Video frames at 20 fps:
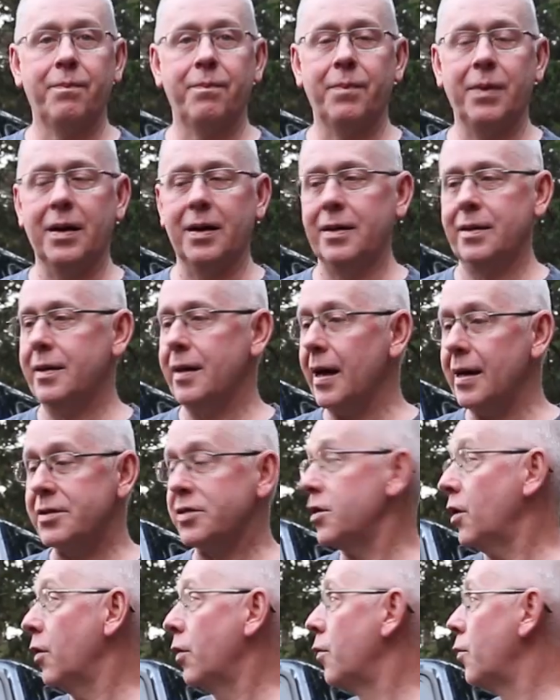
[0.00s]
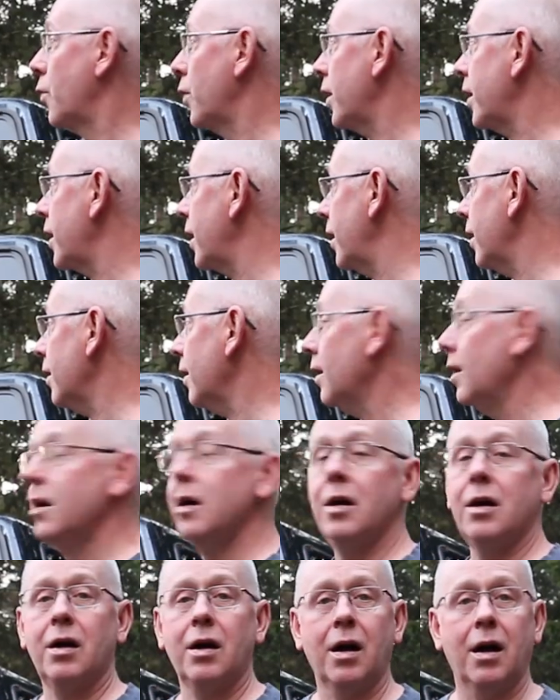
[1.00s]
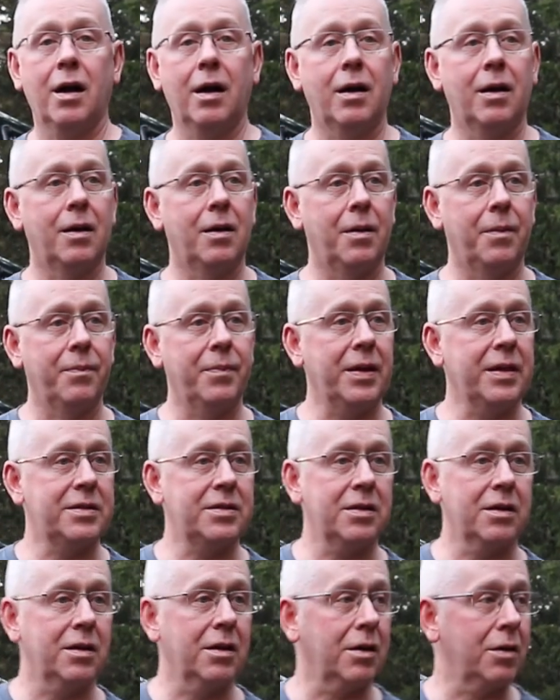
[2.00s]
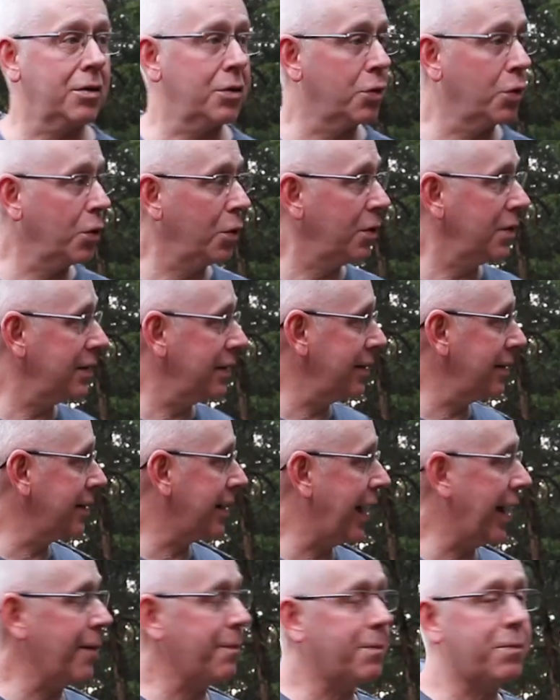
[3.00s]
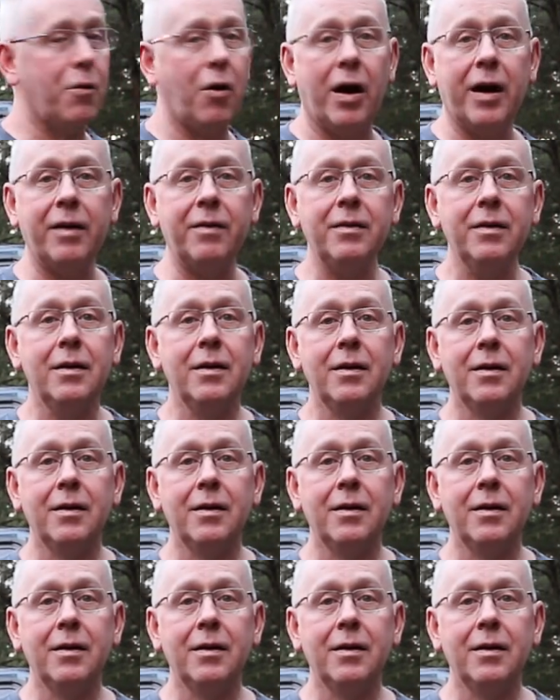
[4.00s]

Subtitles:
But yeah, so we're here. It's a cool little campground.